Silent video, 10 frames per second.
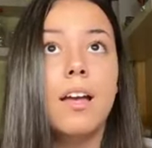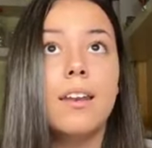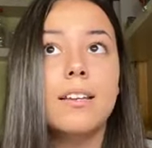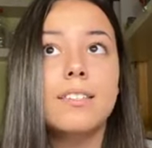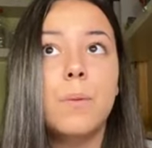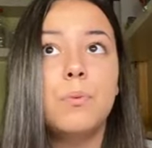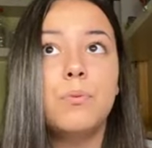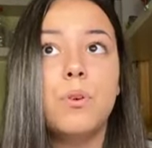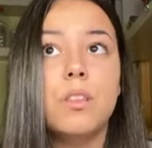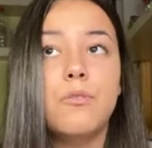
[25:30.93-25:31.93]
And except
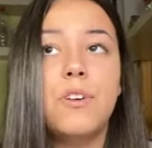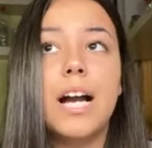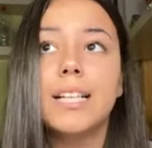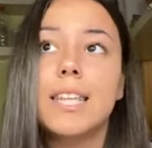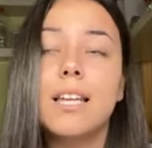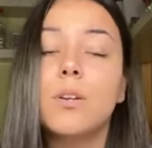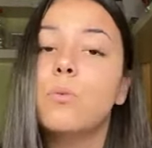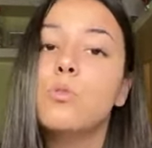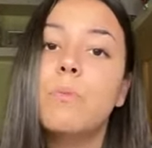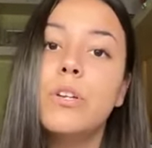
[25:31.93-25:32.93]
for the fact that it
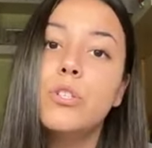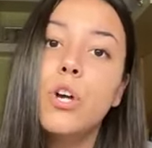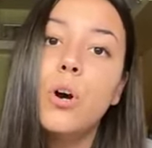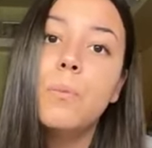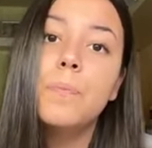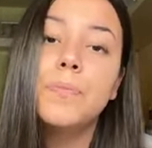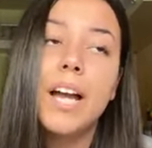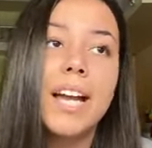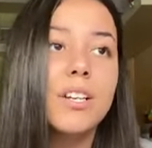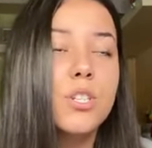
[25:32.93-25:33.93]
was my job,
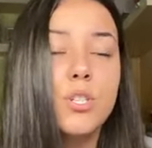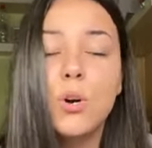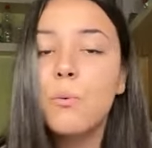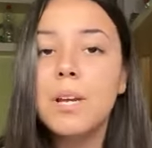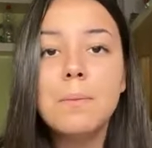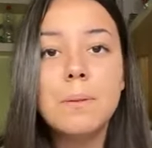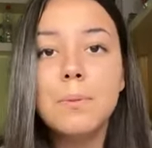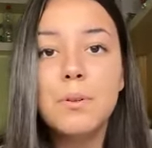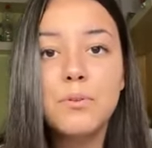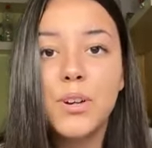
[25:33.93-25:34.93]
I had so many
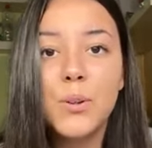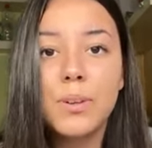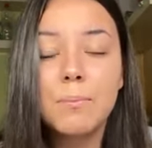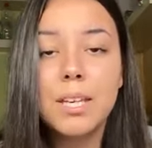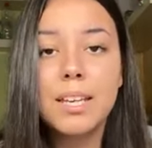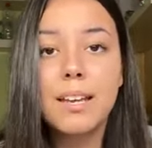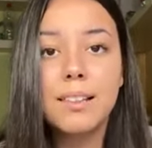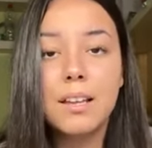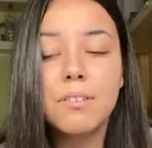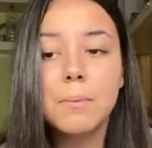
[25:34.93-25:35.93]
people following me
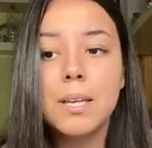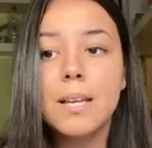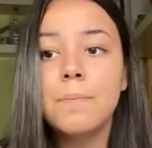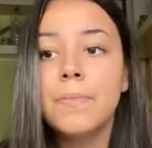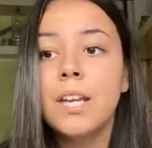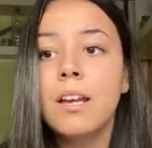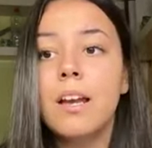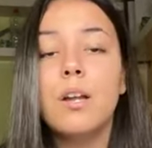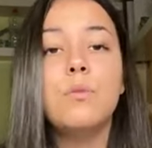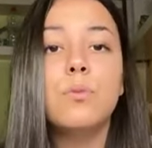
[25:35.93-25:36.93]
and loving me.
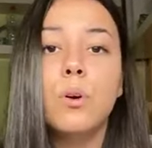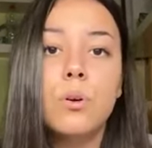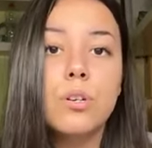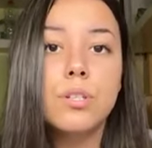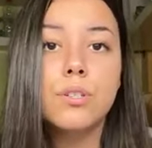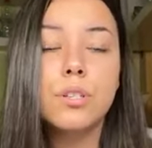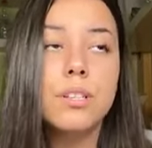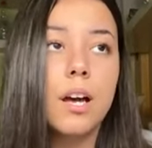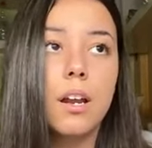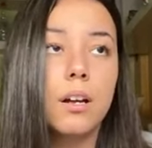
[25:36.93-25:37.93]
And of course,
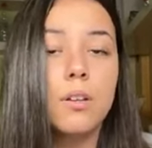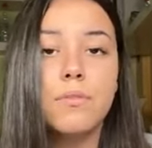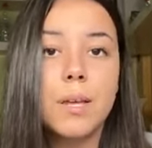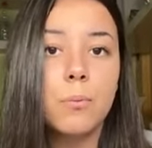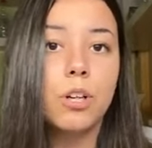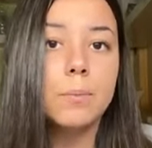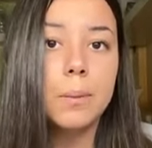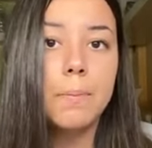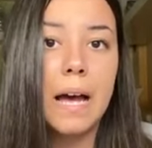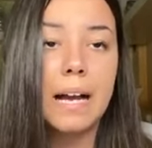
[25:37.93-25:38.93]
not all of them will
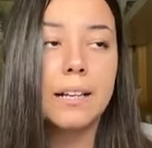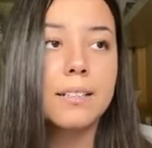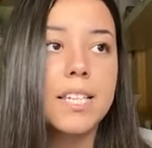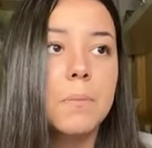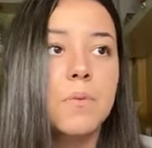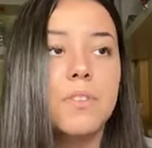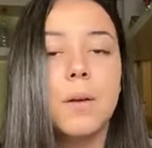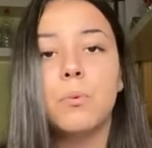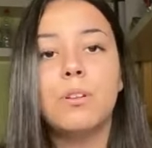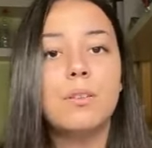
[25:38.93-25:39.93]
be back. Some of
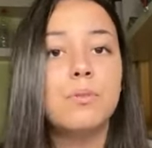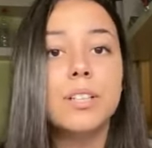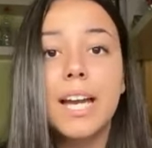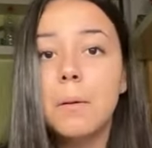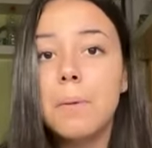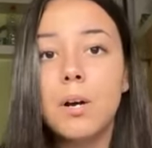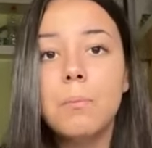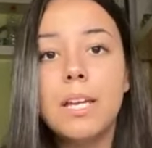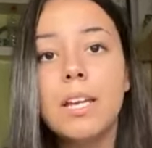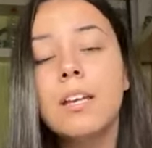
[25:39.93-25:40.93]
them will forget
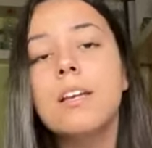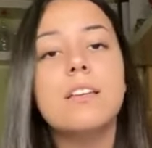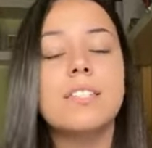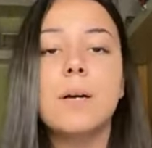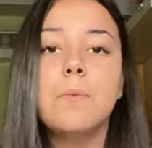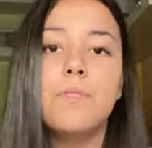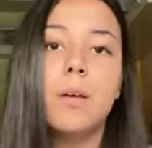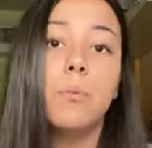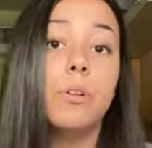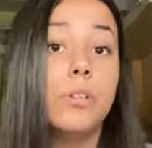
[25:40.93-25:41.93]
about me. Some of
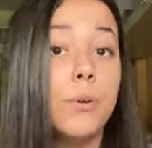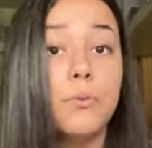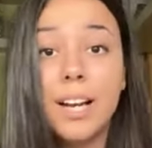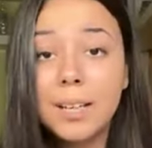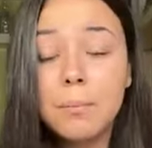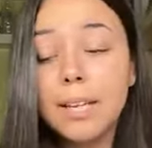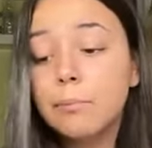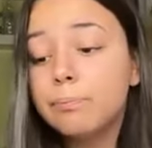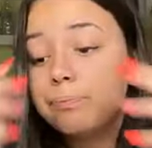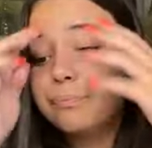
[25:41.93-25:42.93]
them will not find me.